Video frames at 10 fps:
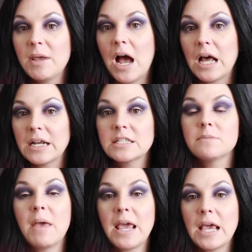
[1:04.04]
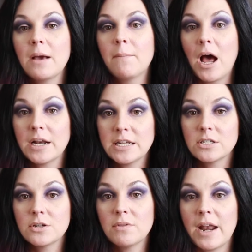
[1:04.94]
be honest, making a
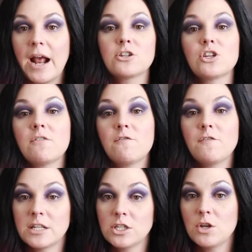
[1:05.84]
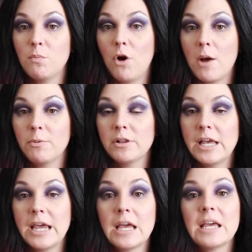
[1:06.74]
bodysuit that actually fits you
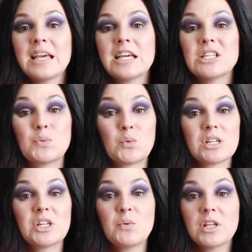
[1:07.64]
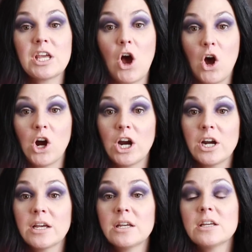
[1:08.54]
properly is really, really
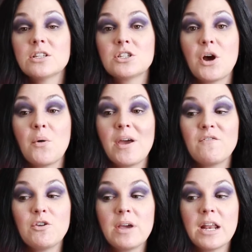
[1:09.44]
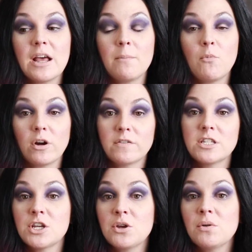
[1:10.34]
hard. So if you get a morph
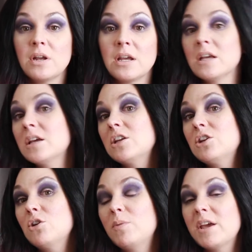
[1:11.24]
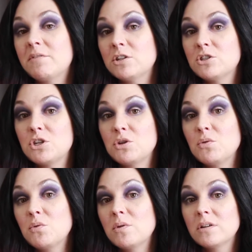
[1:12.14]
suit, you'll be able
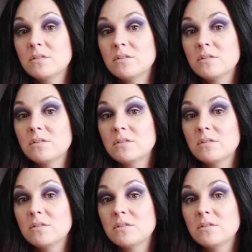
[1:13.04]
to